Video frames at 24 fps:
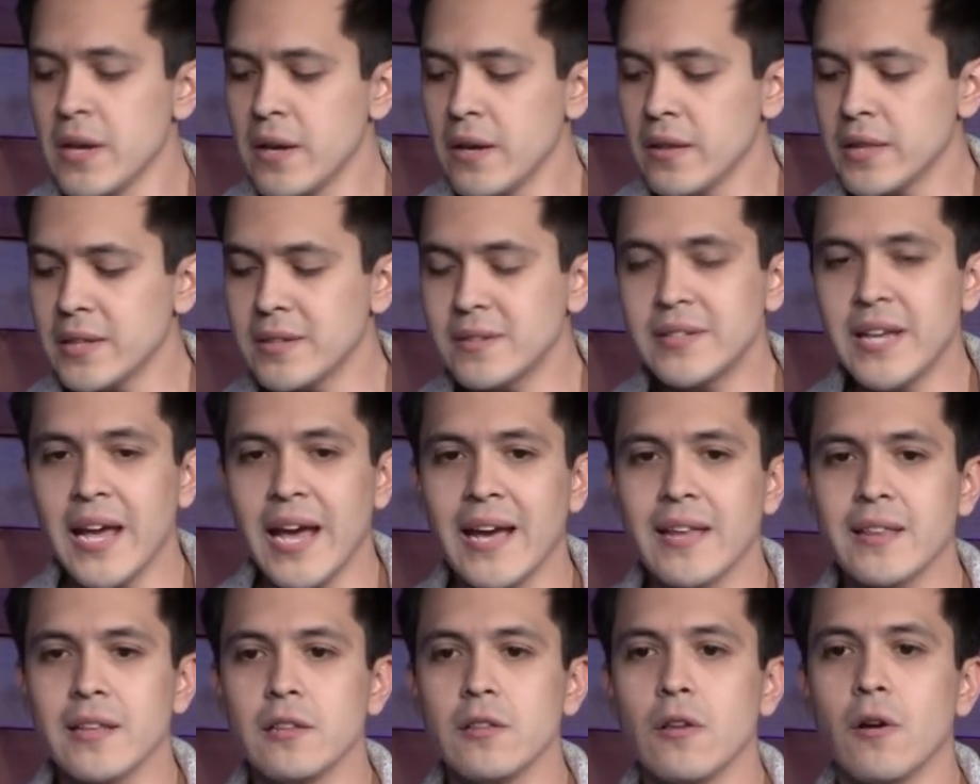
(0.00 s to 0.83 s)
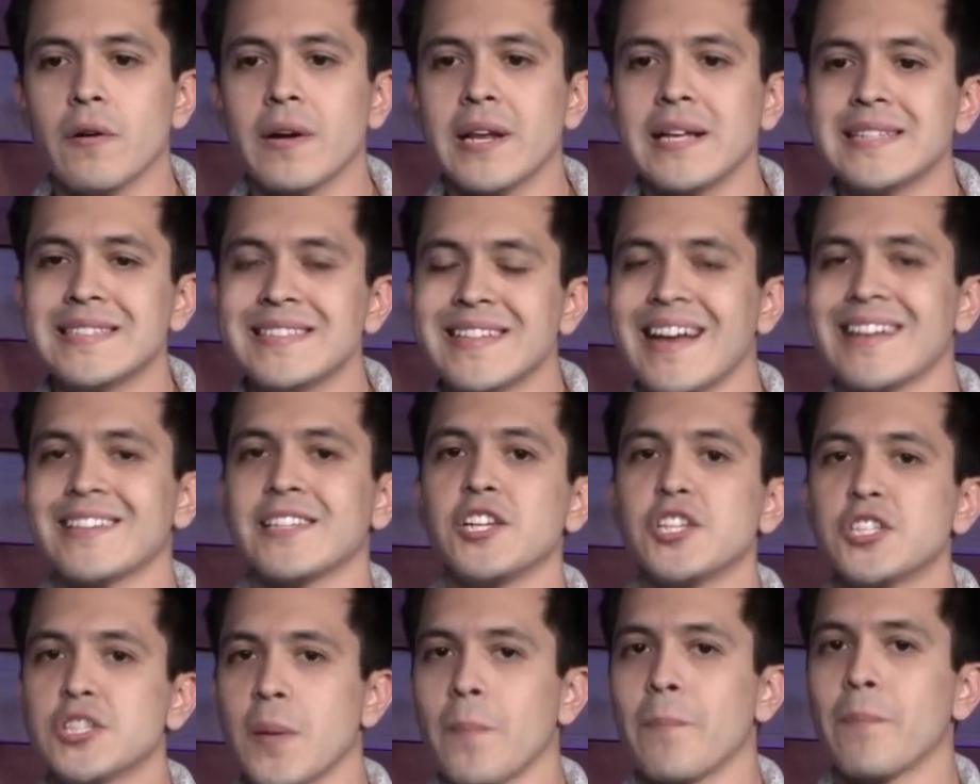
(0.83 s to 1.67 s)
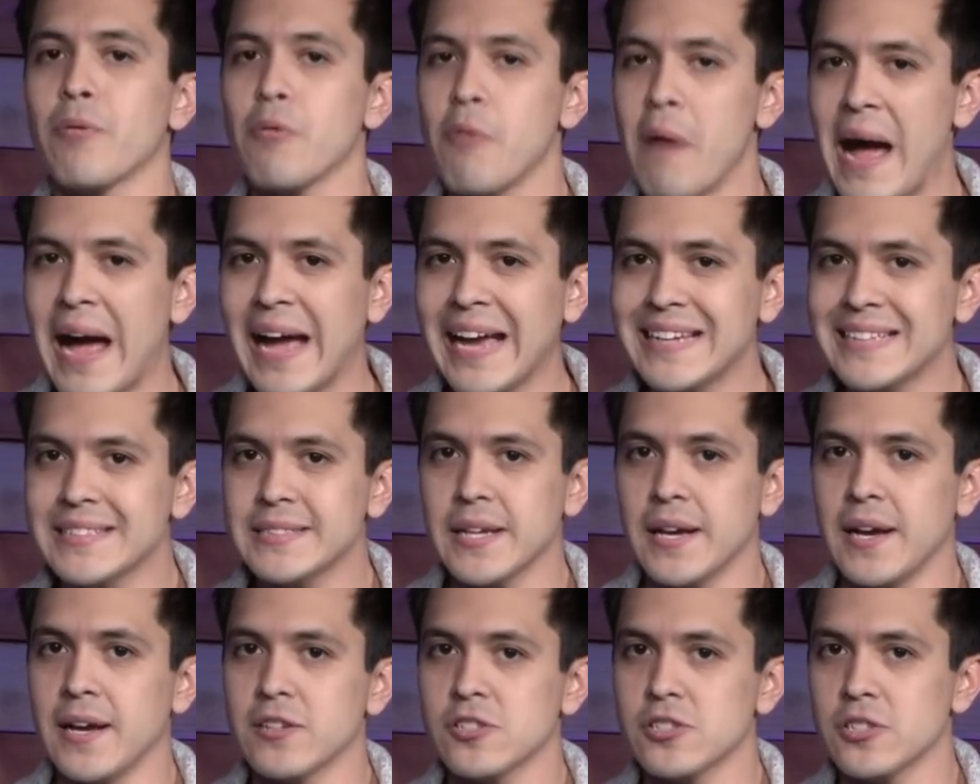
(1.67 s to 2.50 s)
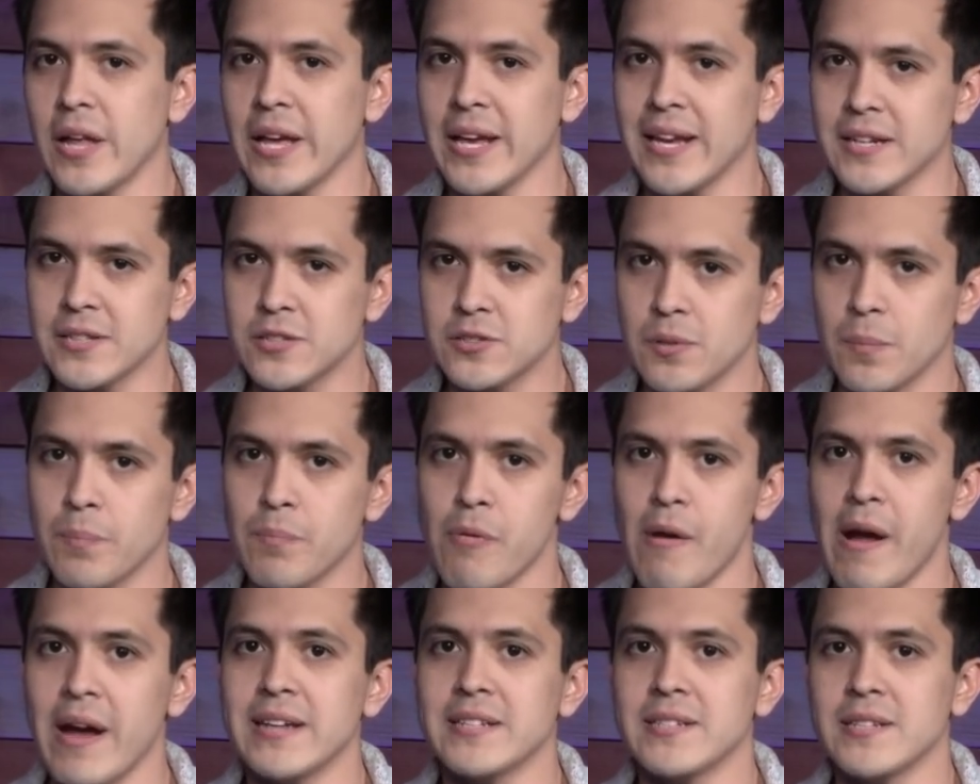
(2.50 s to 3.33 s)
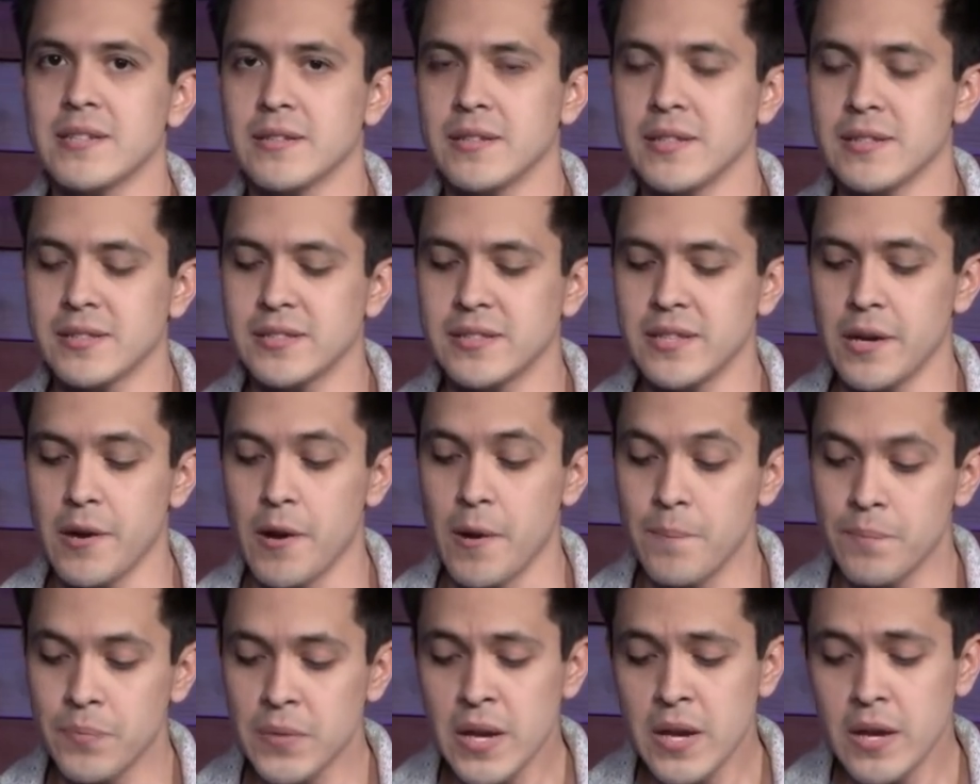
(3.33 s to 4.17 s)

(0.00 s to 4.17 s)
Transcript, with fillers: The day of the Lord is not to surprise us like it surprises the sinner.